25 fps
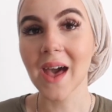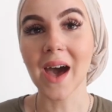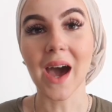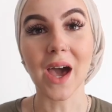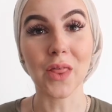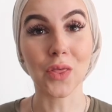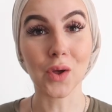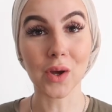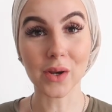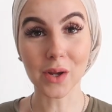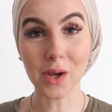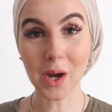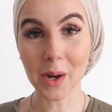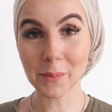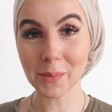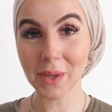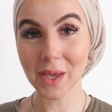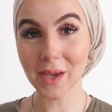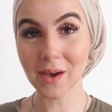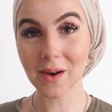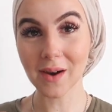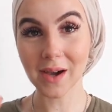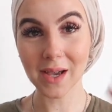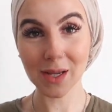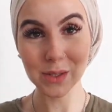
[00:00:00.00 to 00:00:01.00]
I thought I'd come
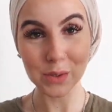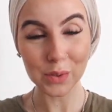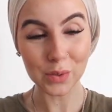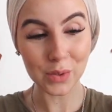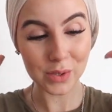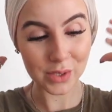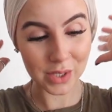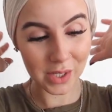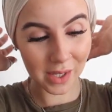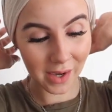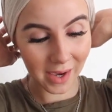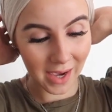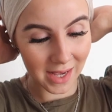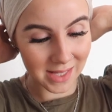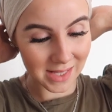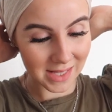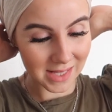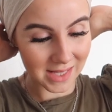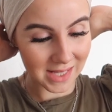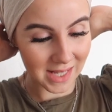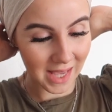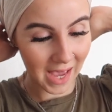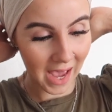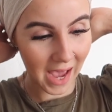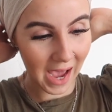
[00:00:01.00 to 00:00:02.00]
here and talk to you guys
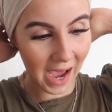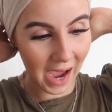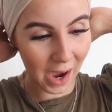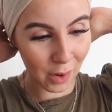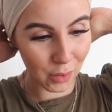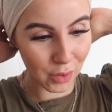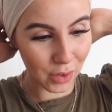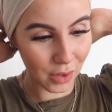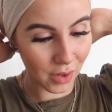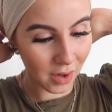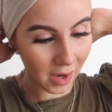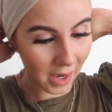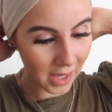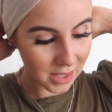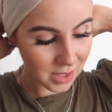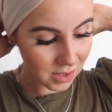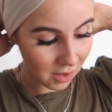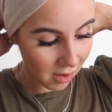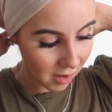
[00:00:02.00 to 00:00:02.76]
and see how you guys